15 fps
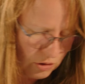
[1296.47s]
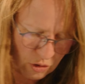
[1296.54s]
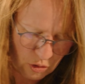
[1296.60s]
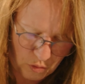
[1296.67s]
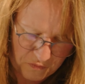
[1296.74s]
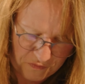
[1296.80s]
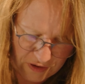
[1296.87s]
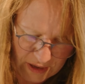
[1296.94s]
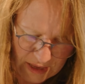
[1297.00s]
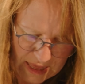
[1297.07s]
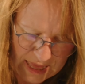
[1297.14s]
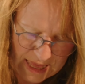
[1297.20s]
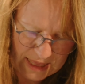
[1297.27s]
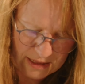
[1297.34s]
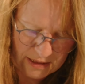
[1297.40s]
over
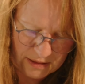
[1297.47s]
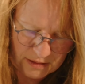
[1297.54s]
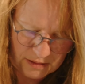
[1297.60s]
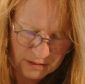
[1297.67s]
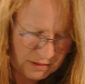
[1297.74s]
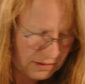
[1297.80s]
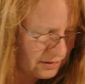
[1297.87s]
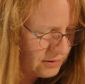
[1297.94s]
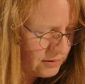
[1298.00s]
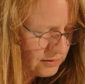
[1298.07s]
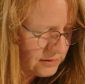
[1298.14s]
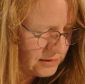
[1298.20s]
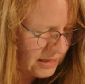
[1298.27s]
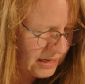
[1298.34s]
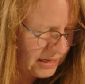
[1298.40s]
L
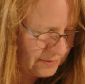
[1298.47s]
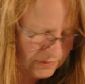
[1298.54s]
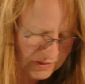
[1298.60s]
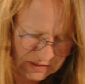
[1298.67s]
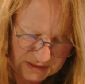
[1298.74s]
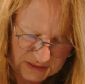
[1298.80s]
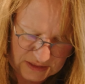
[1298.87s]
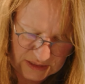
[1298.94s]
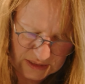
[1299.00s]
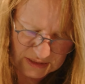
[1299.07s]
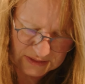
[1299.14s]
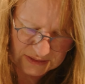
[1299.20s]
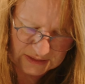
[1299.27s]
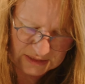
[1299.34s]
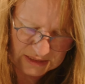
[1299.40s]
times
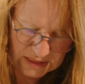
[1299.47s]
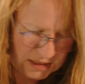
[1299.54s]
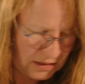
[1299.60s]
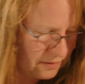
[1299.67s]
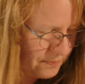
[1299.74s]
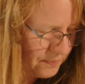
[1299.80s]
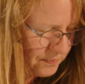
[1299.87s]
EZ